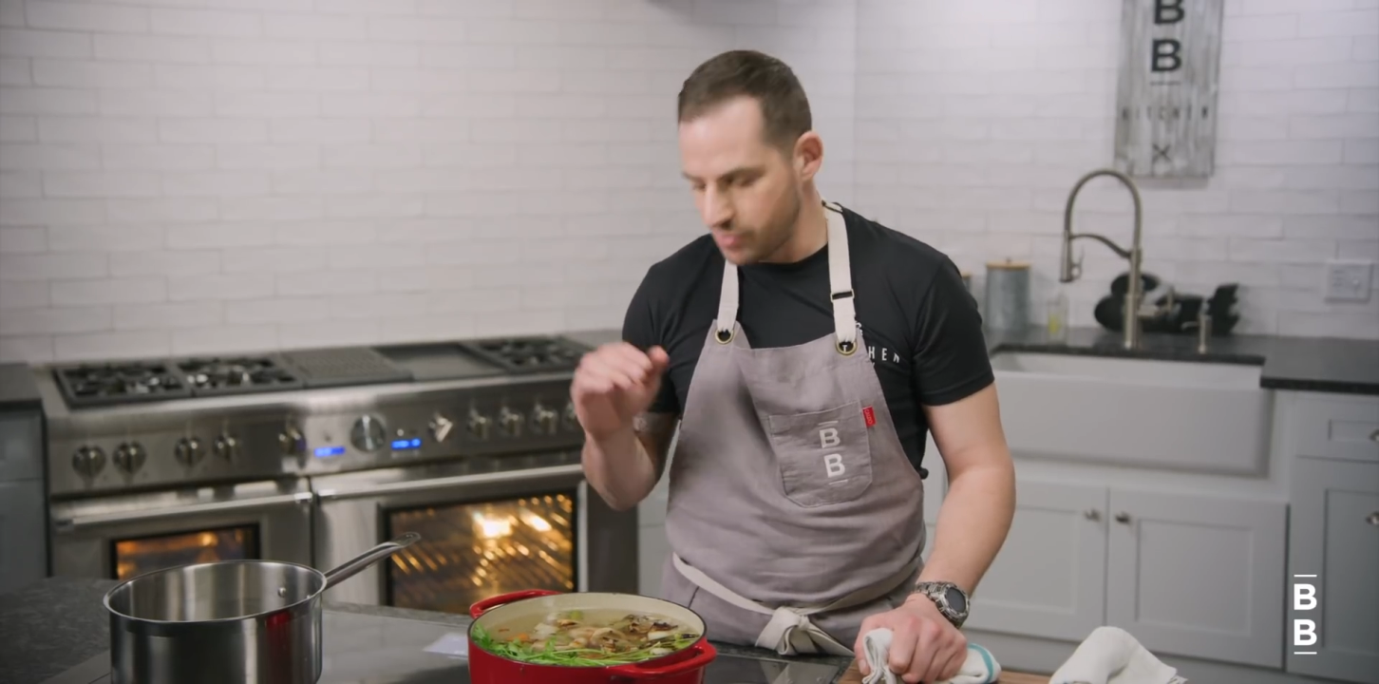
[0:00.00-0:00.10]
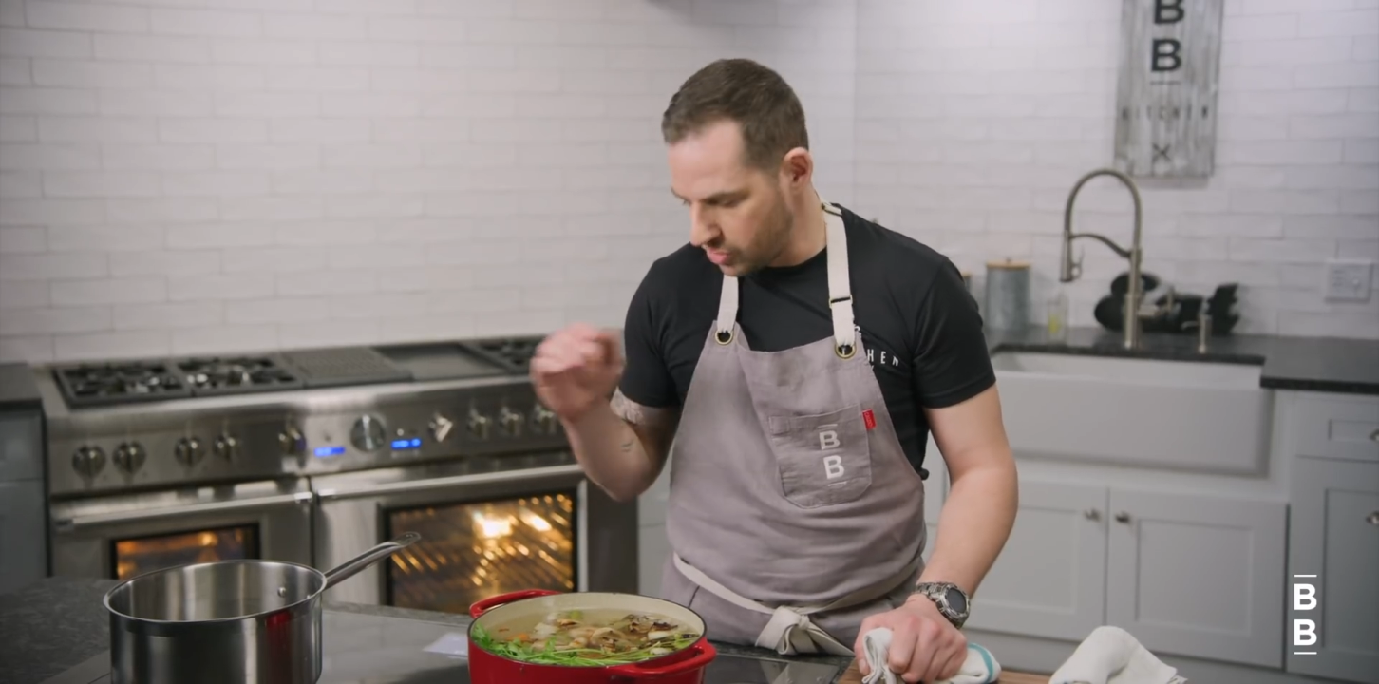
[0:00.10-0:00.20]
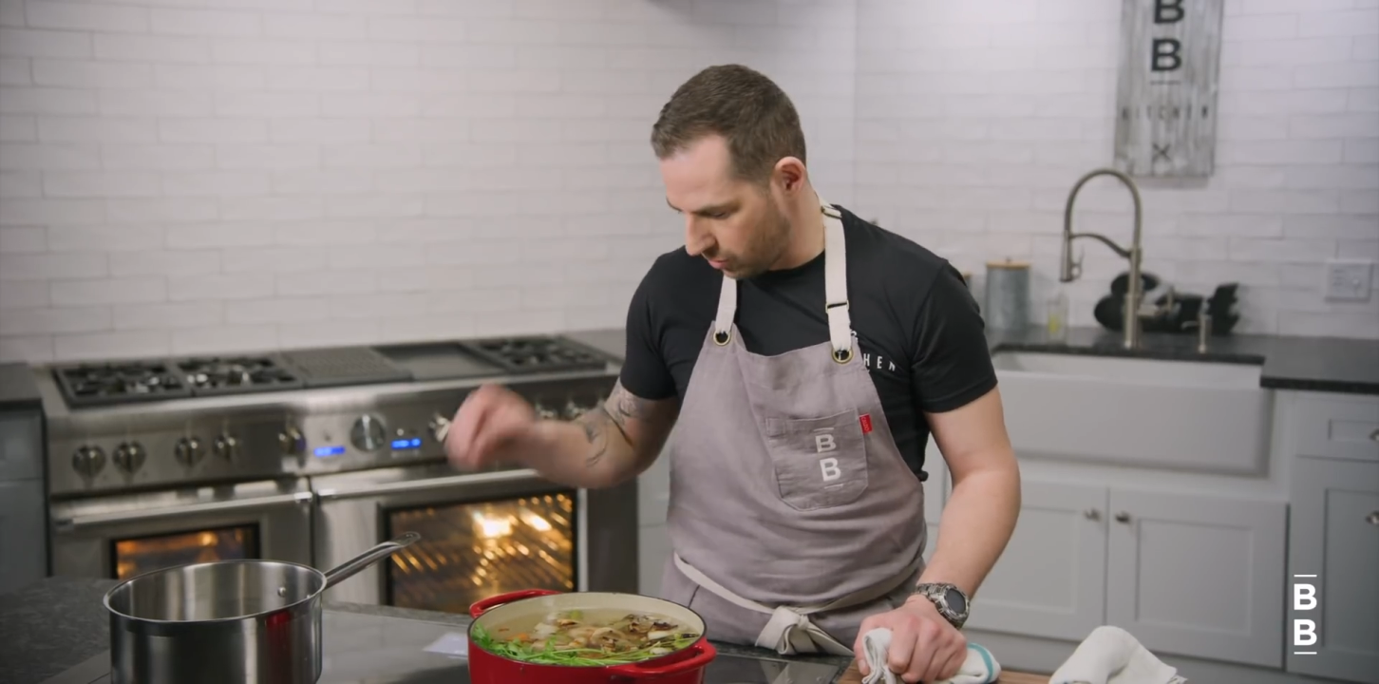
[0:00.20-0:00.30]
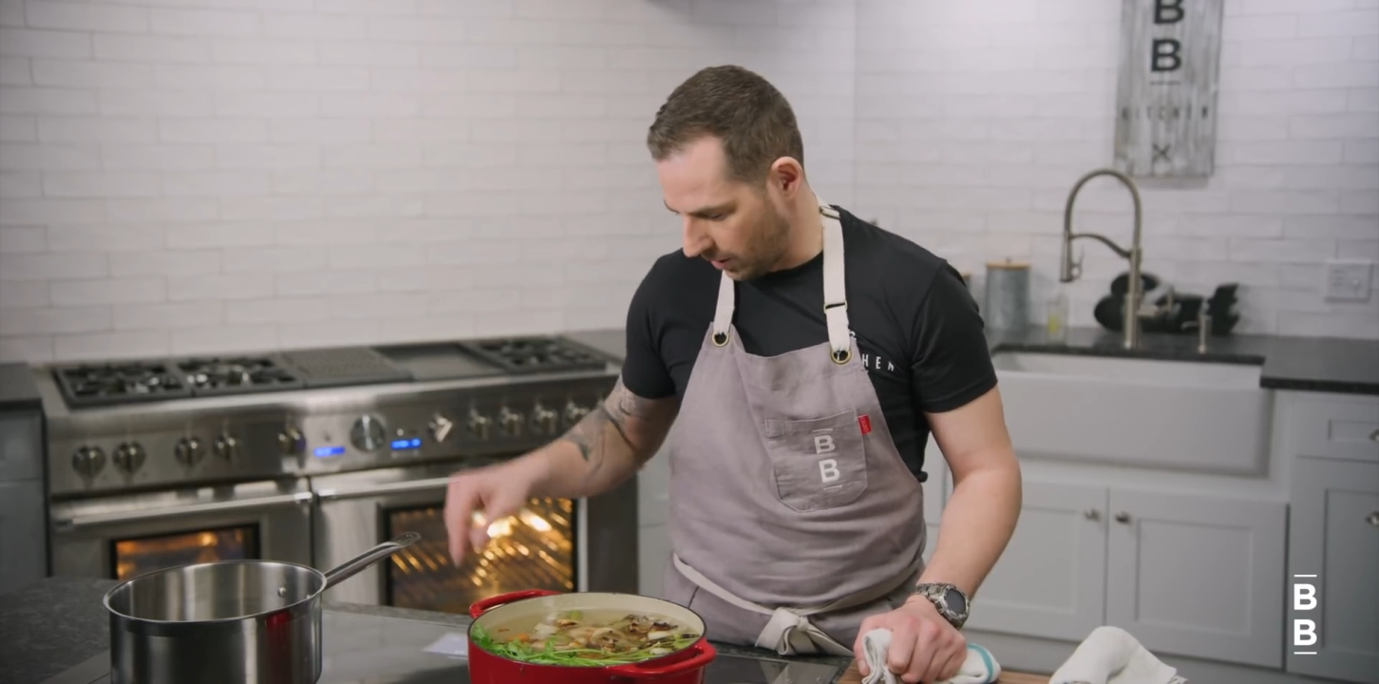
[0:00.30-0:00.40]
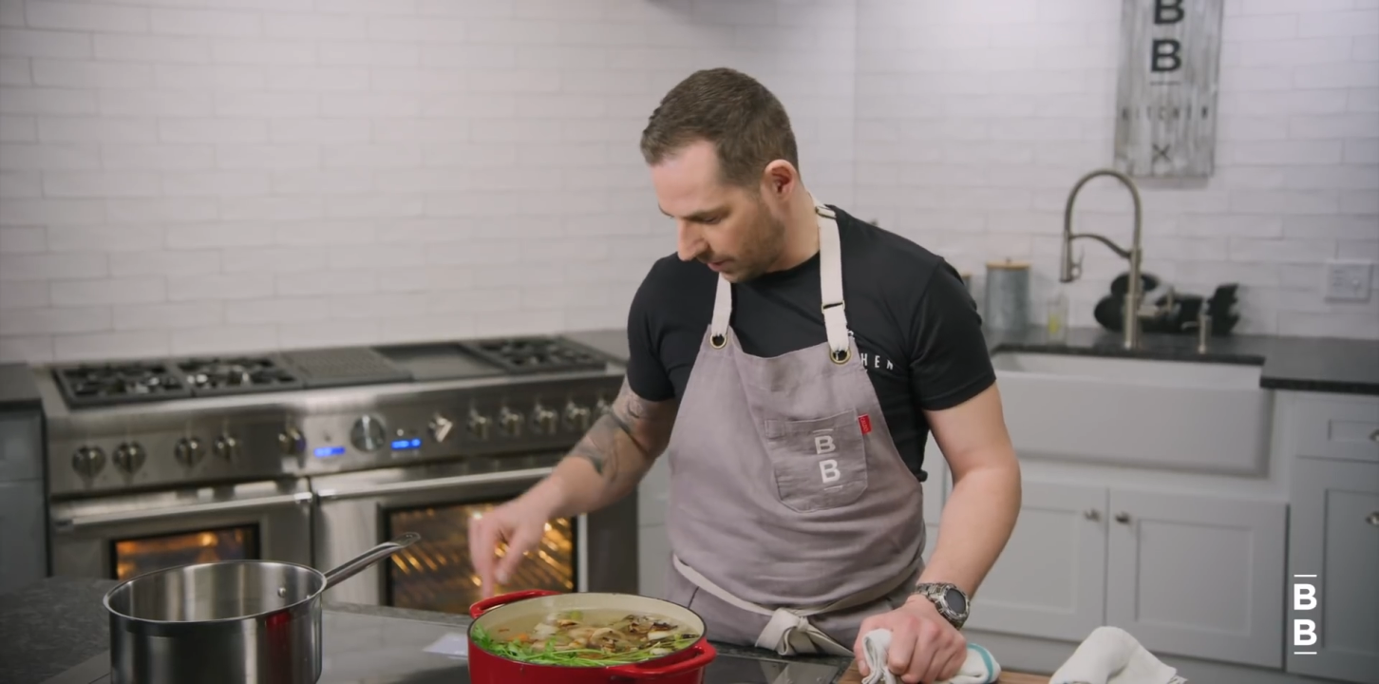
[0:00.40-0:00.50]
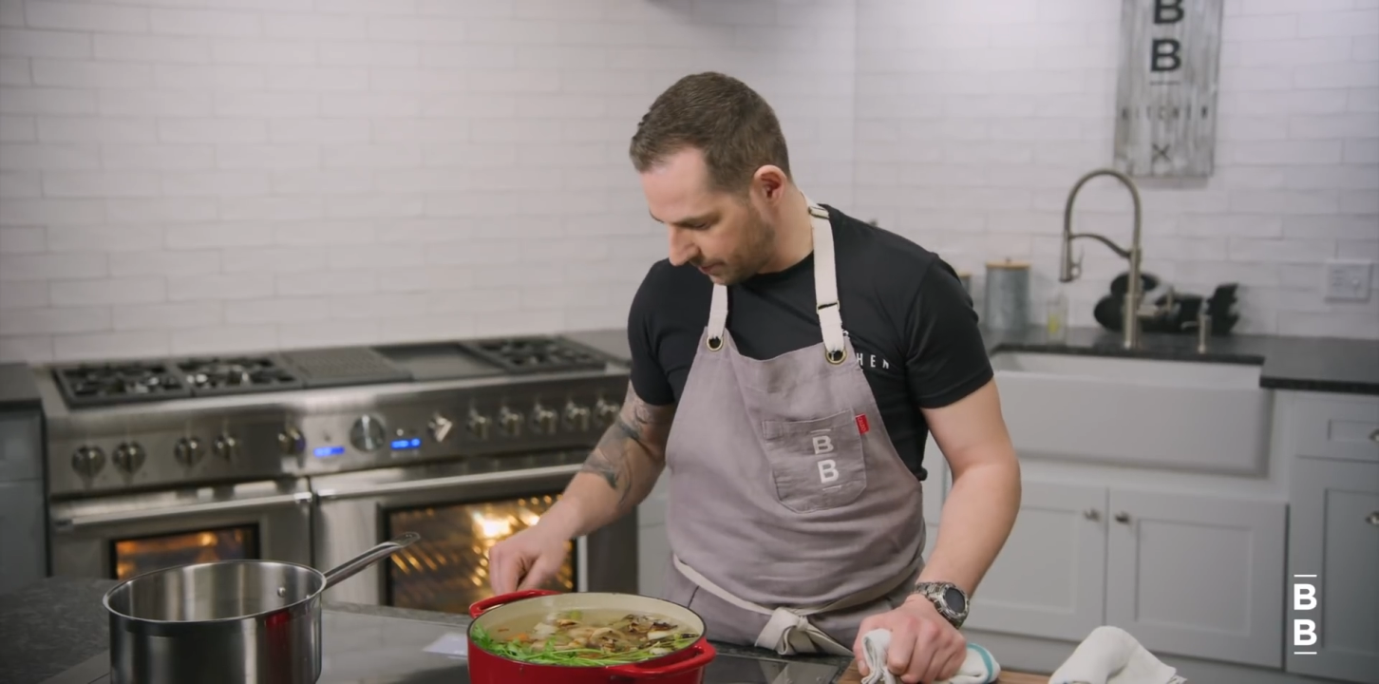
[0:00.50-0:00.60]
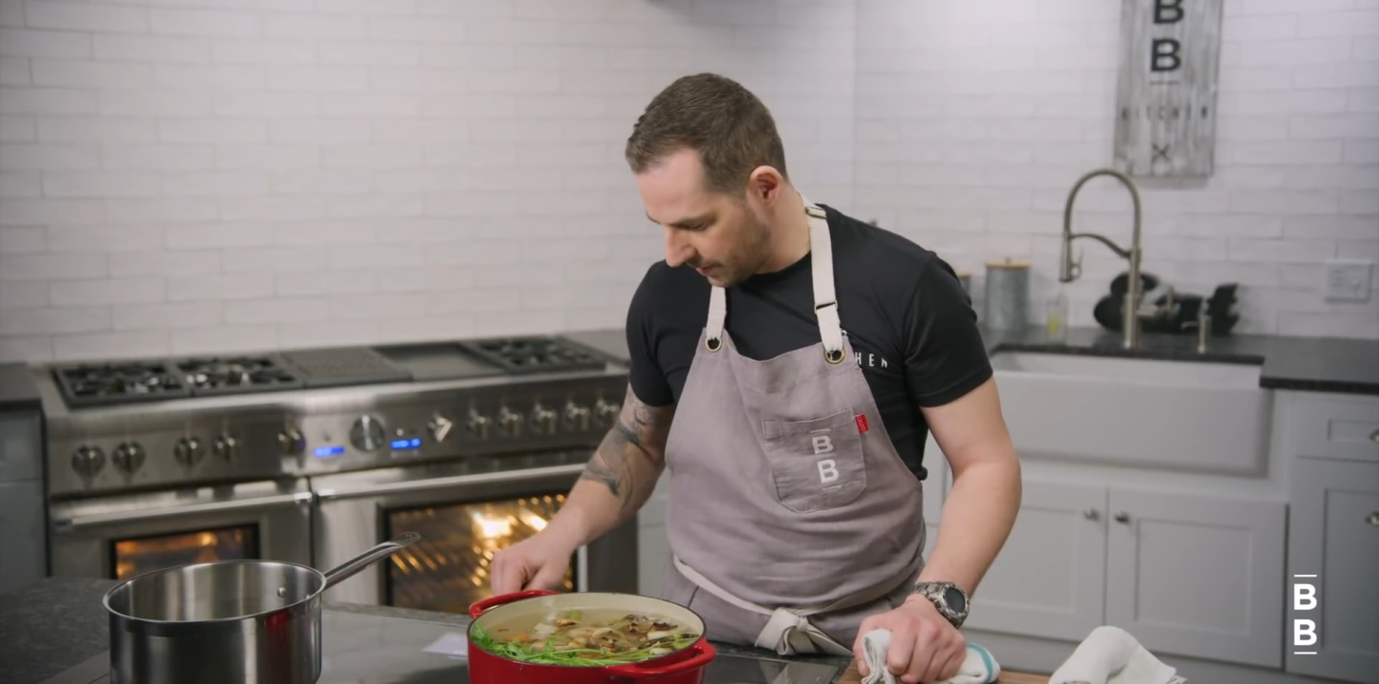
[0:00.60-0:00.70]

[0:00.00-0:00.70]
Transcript: pure.